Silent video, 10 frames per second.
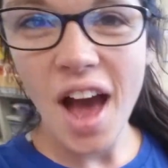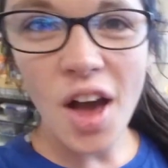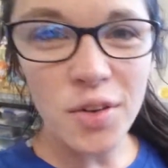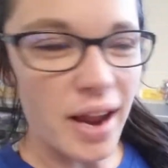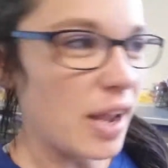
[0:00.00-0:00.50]

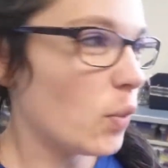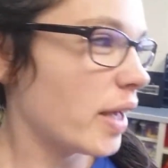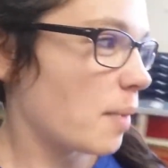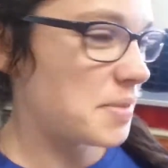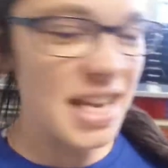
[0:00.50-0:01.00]
All right,
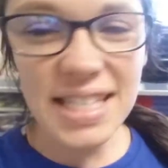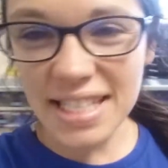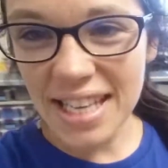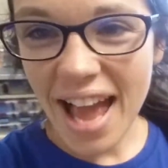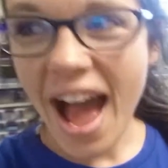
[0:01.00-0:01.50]
quick
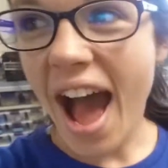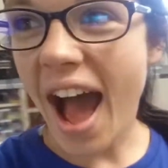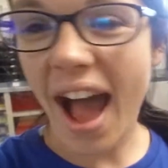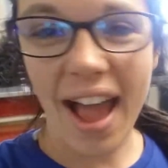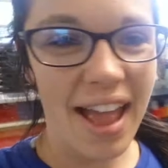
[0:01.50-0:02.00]
update.
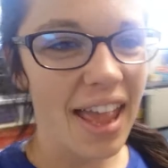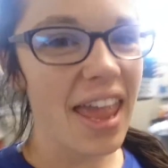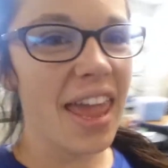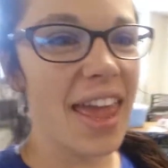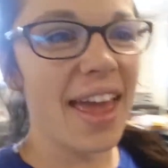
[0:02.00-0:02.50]

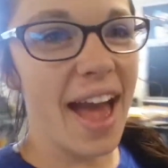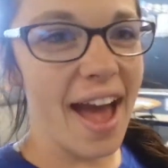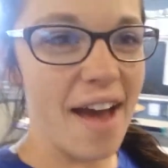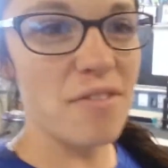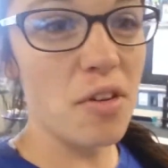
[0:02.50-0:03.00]
I
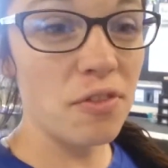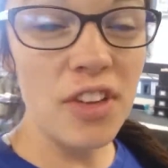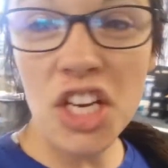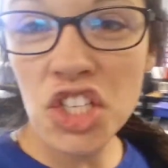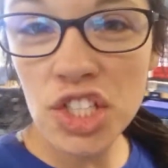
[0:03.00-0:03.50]
have
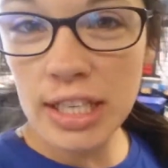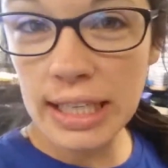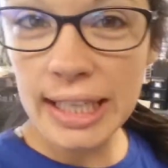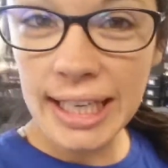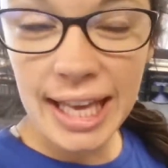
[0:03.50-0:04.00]
finished
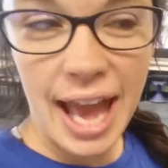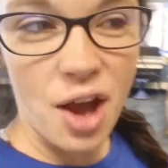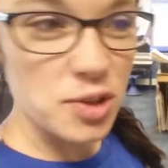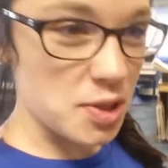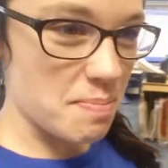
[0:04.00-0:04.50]
cleaning
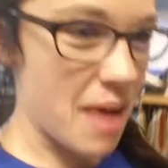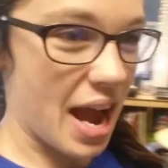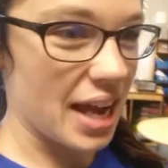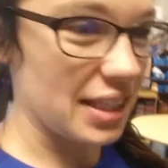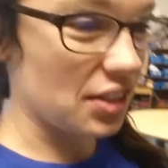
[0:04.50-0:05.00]
out
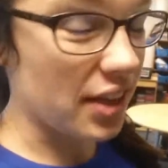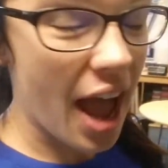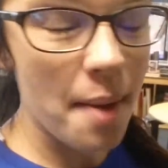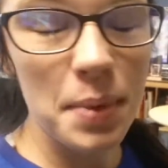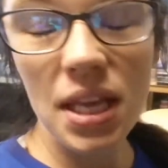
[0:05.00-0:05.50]
my little
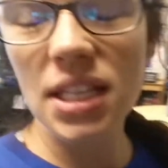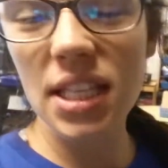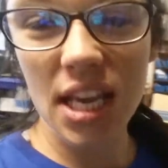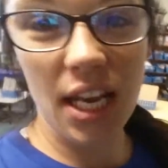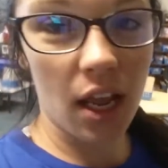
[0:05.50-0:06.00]

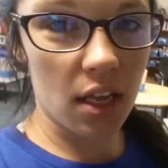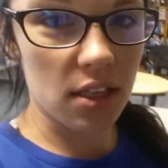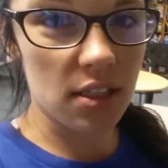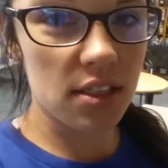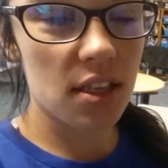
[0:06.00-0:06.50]
cabinet. It
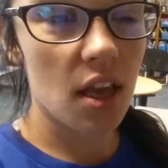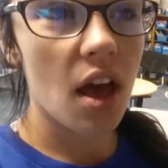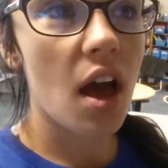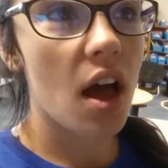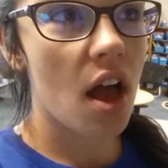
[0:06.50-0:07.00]
is
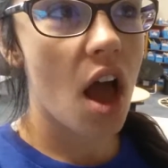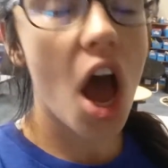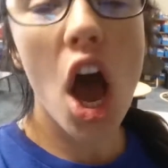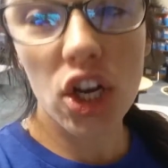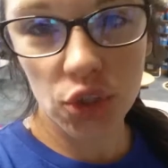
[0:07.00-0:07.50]

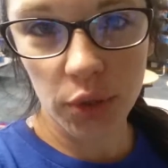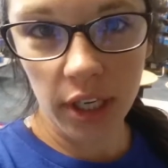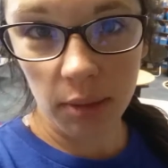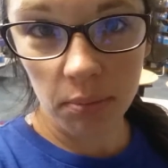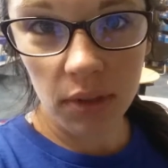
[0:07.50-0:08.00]
a
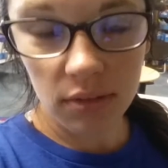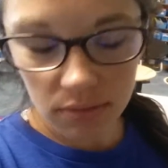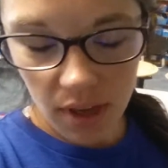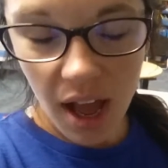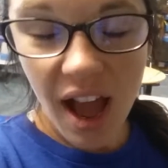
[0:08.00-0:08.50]
dream.
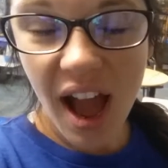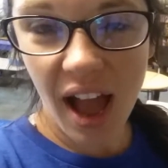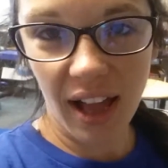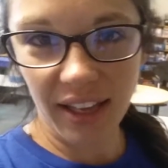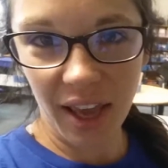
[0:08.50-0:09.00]

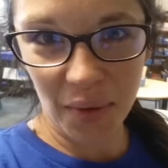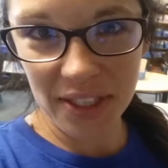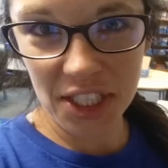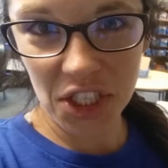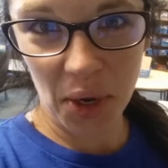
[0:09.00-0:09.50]
I can't
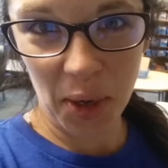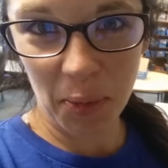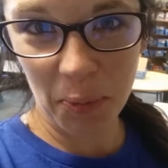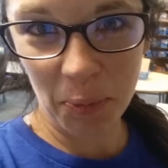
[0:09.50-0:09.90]
wait to show you.